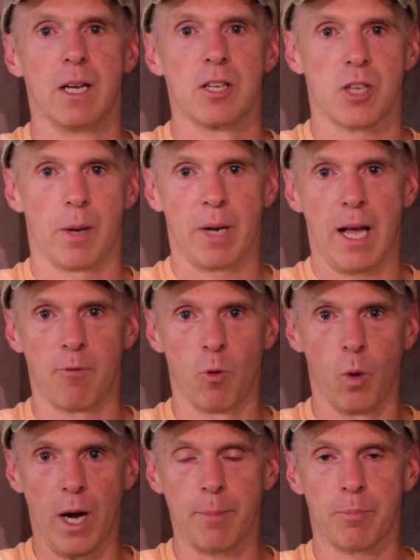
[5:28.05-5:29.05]
So I'm going to have a
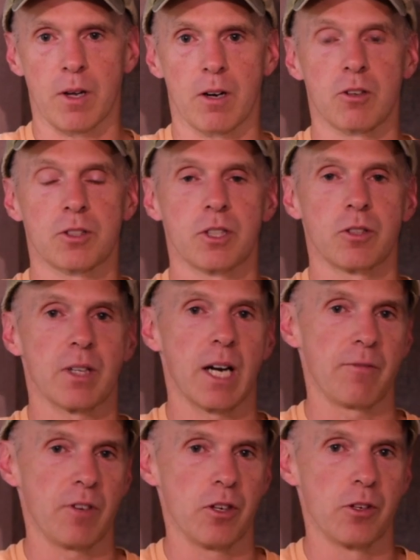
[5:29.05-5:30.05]
wipe there or two that
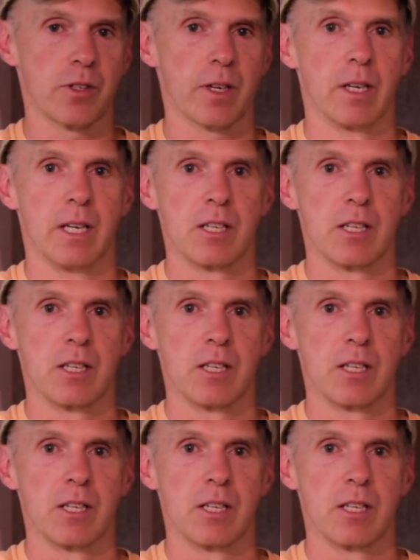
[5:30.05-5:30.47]
I've used.